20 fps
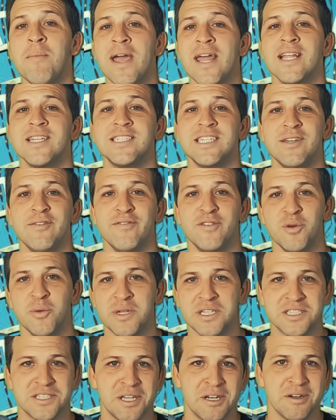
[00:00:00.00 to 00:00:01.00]
Manatee
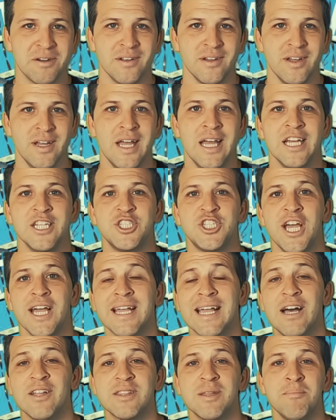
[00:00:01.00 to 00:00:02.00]
Viewing Center.
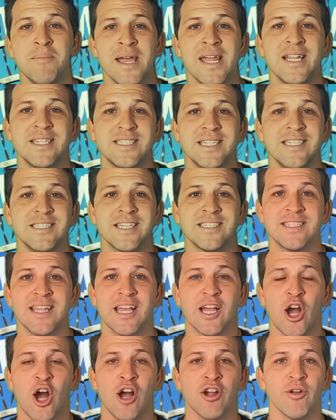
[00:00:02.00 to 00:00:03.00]
Check out the manatees as
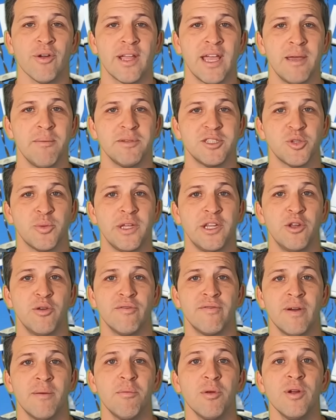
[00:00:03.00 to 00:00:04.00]
they congregate between
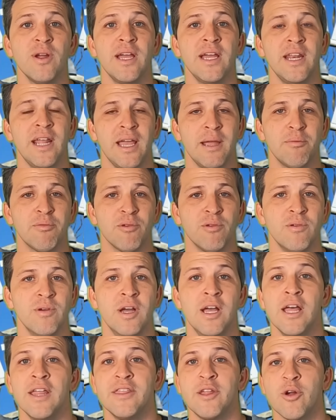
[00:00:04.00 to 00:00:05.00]
November and April.
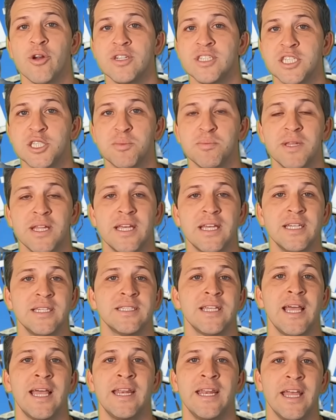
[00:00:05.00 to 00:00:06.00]
There are
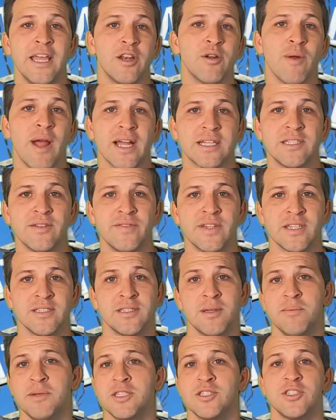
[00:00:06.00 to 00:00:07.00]
displays and interactive
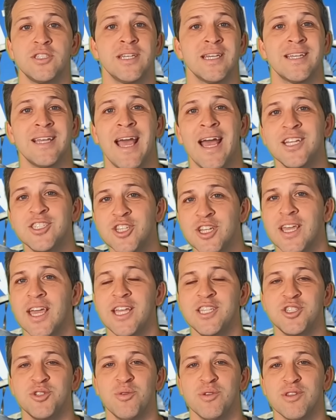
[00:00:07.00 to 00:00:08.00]
exhibits to
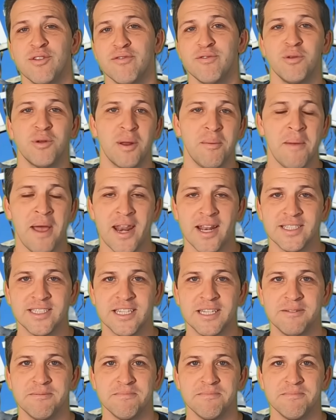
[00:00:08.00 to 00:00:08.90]
educate you on the Florida manatee.